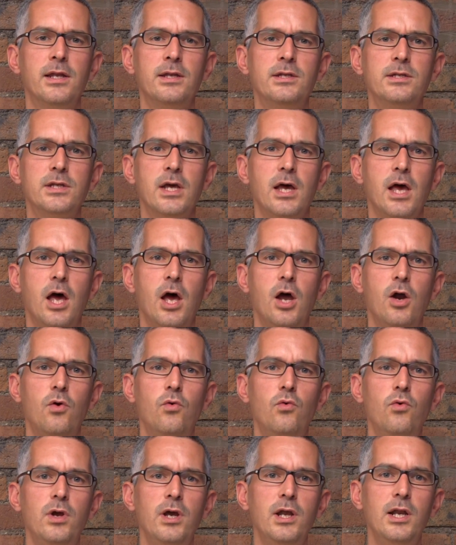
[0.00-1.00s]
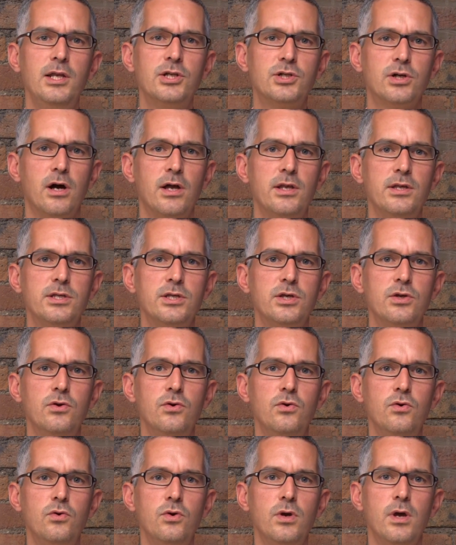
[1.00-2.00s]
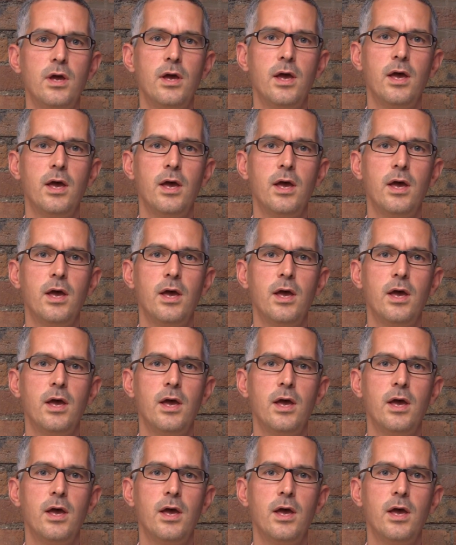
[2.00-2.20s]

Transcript: and really trying to